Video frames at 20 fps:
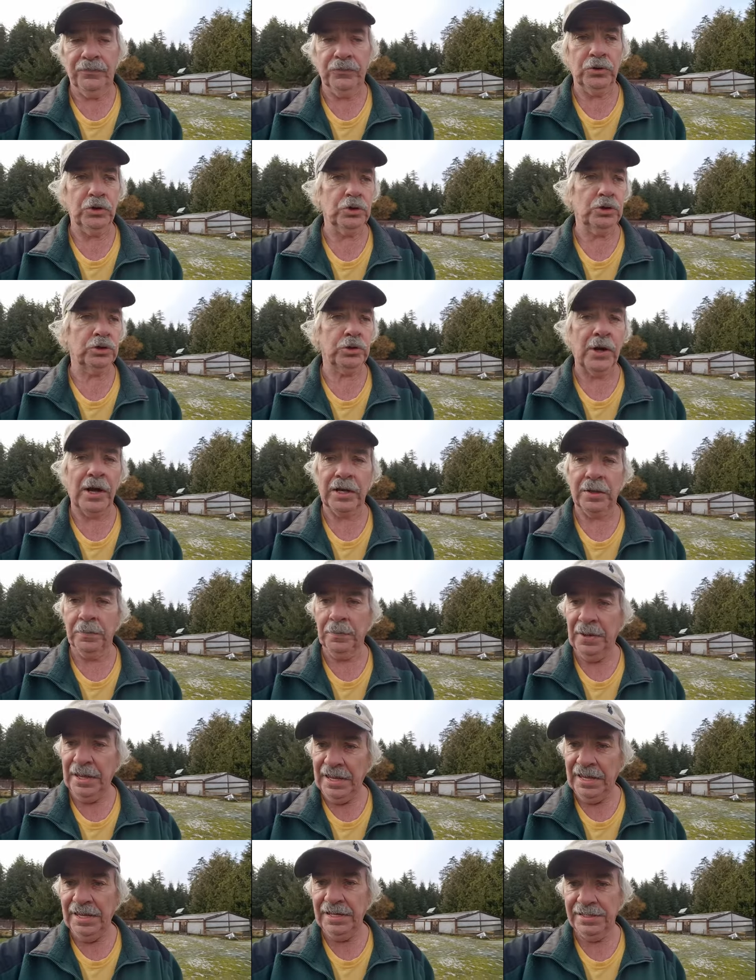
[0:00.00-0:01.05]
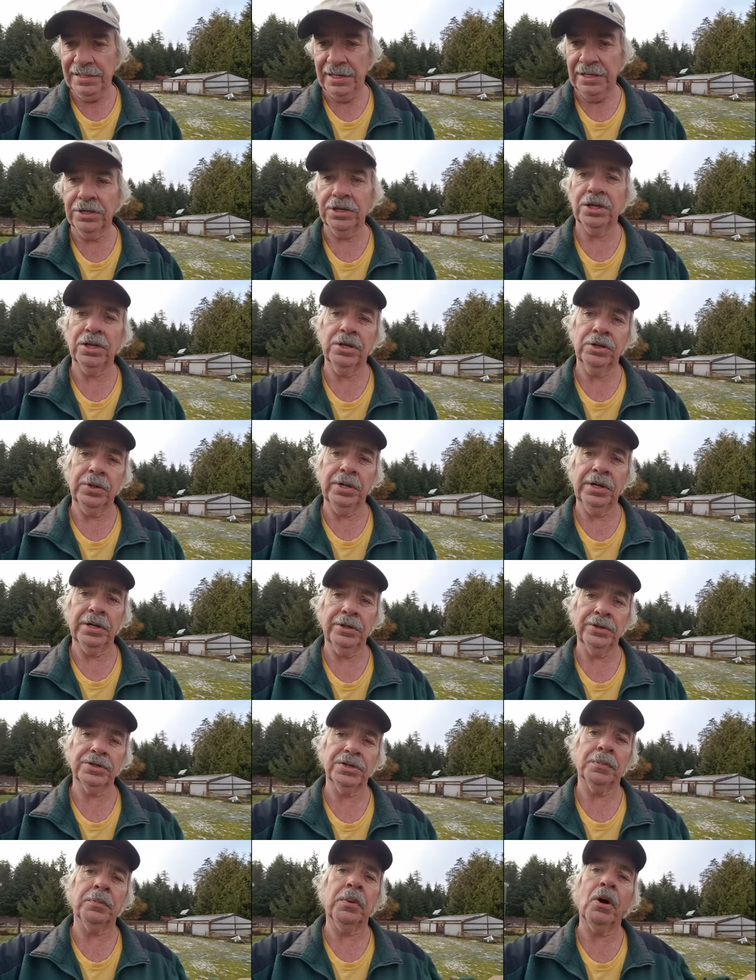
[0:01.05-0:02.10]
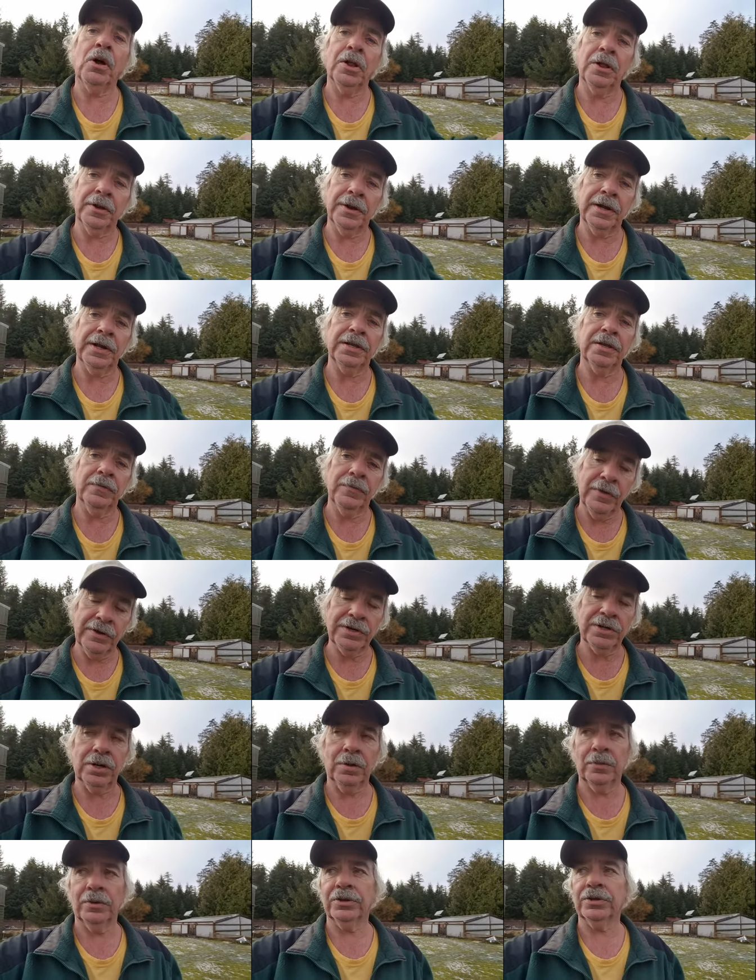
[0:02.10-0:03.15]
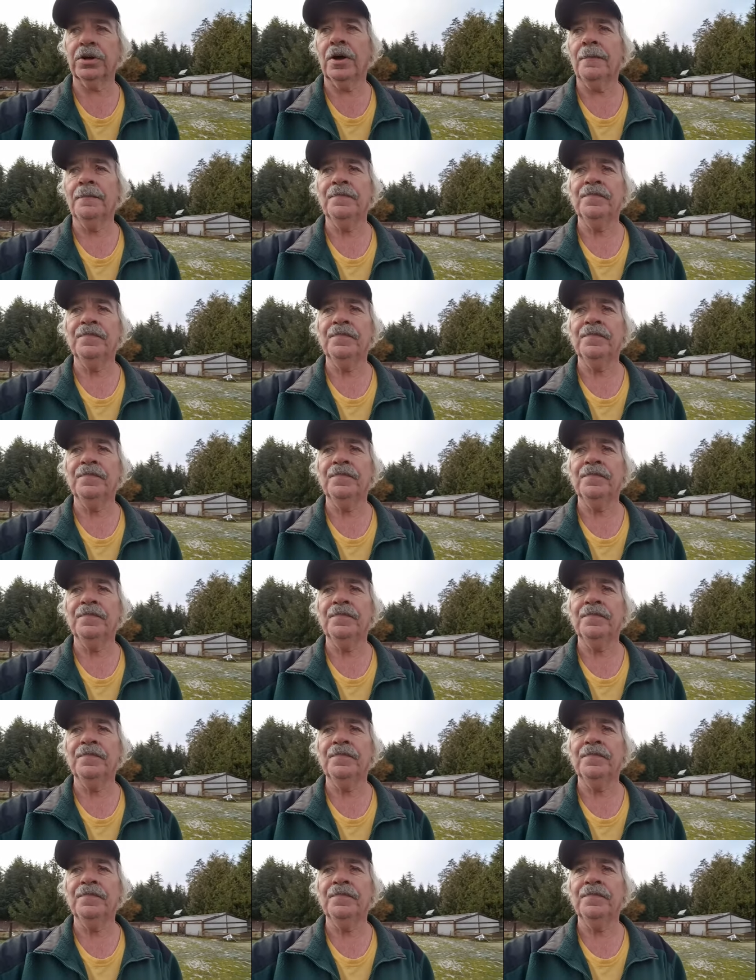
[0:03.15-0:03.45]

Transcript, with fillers: to attract bees into the greenhouse to pollinate the vegetables.